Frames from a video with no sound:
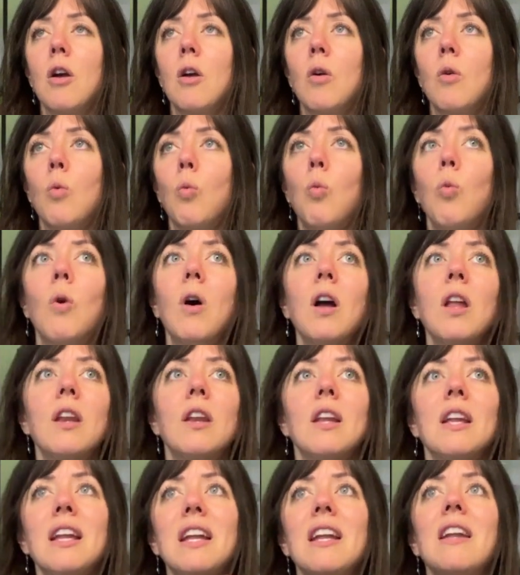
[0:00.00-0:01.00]

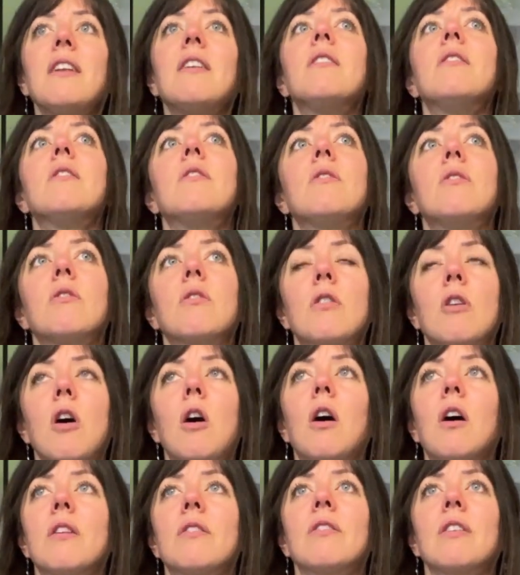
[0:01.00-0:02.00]
what is
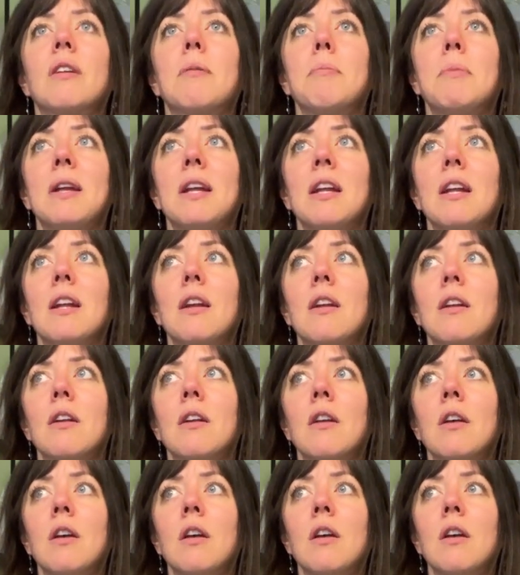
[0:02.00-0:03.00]
causing me
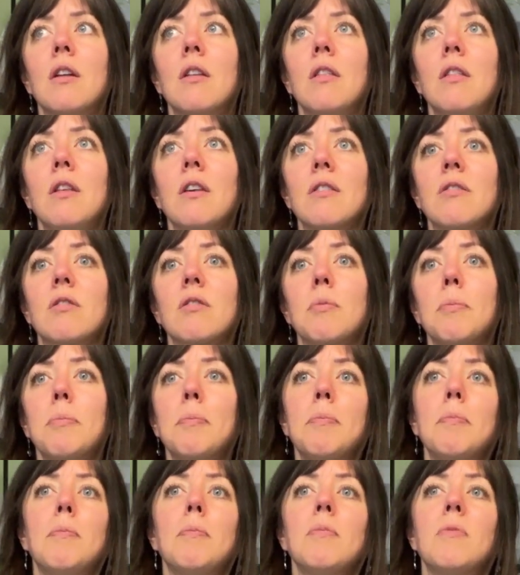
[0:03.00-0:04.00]
this
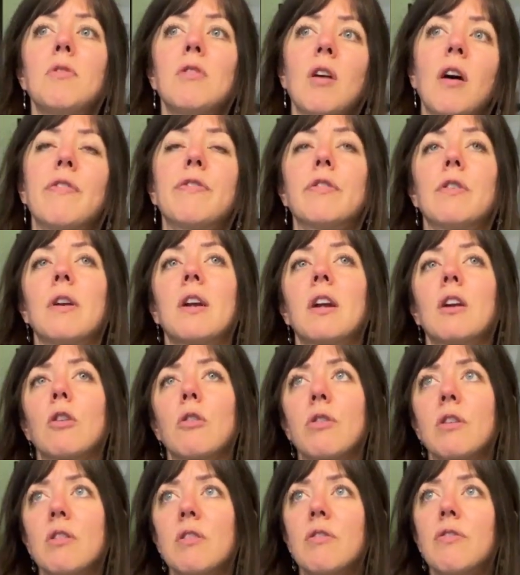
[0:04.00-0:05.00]
suffering or
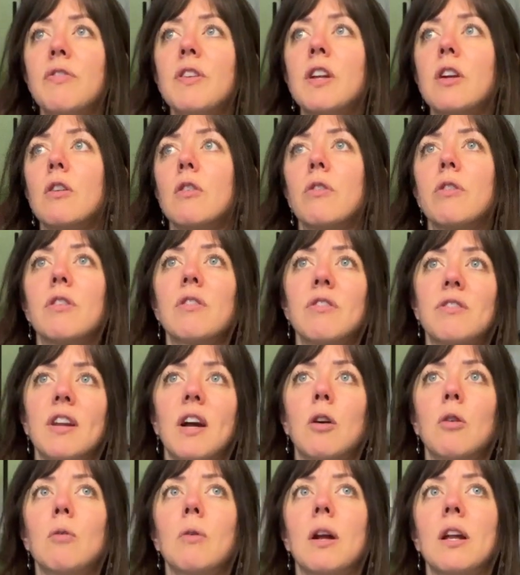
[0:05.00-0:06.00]
this fear or this
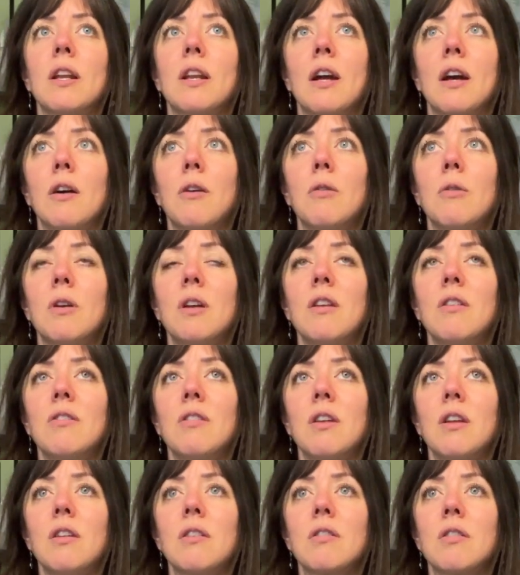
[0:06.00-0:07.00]
doubt right now? Is
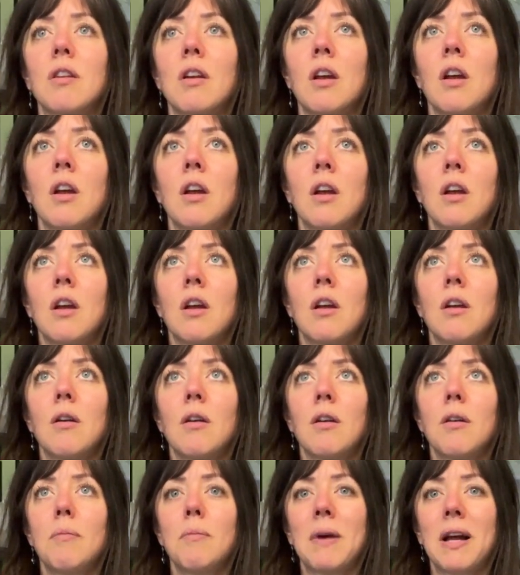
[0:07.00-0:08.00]
it
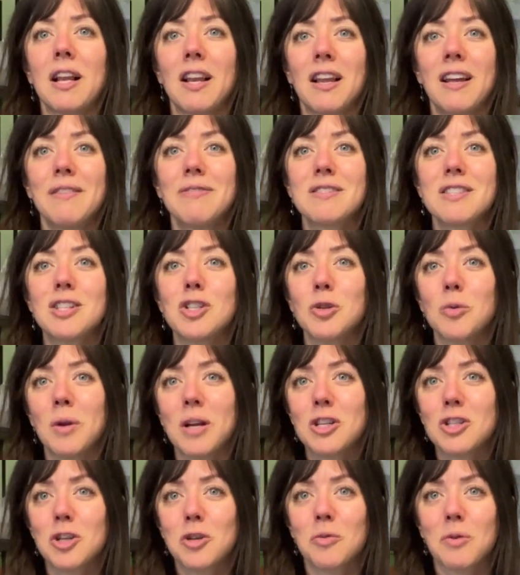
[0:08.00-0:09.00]
my life
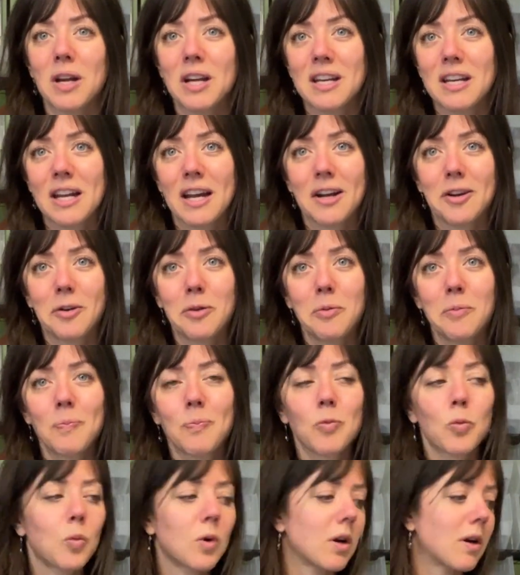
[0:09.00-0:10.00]
situation right now
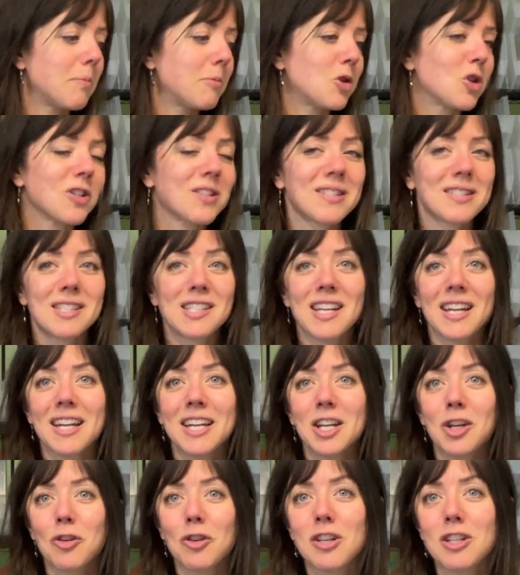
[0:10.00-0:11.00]
where I'm just sitting
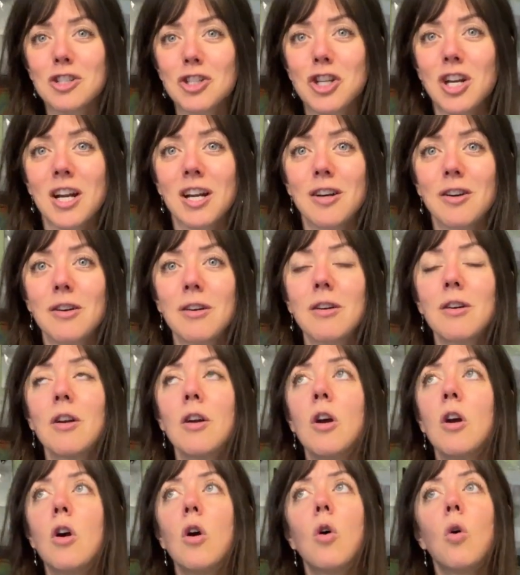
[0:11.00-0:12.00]
here in a chair?
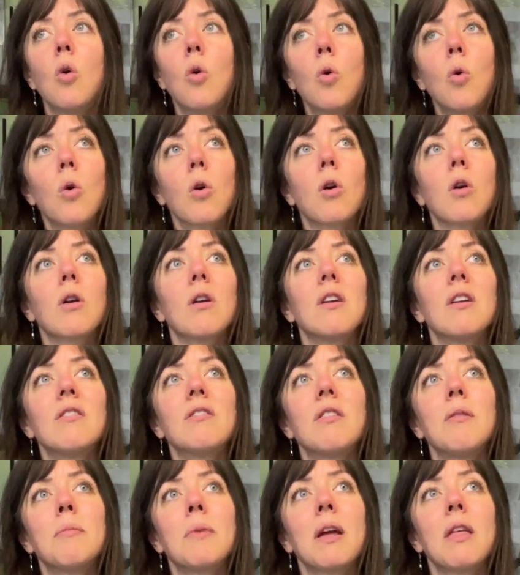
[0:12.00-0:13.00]
Or
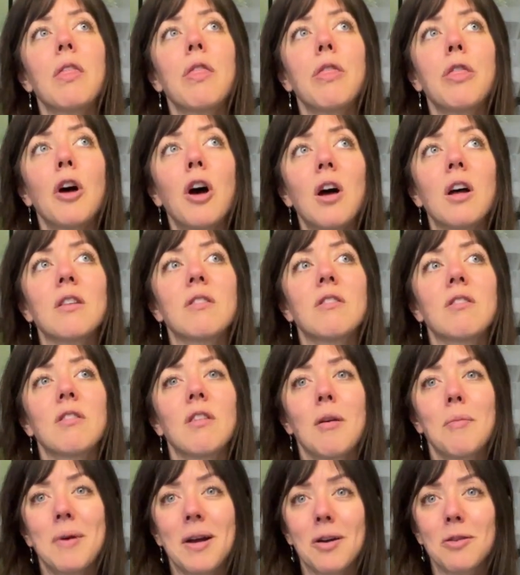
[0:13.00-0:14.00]
is it my thoughts
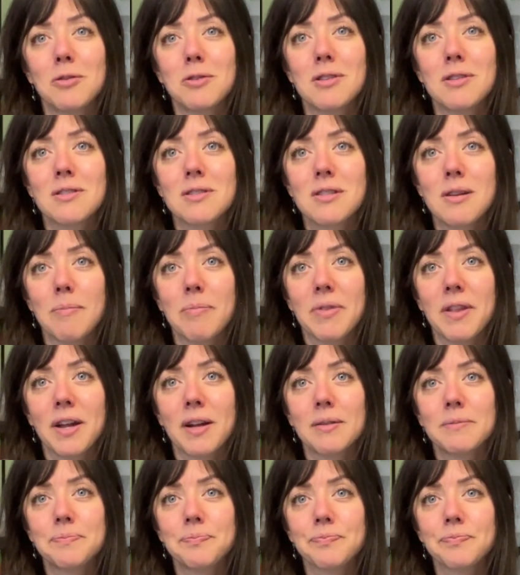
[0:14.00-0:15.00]
about something?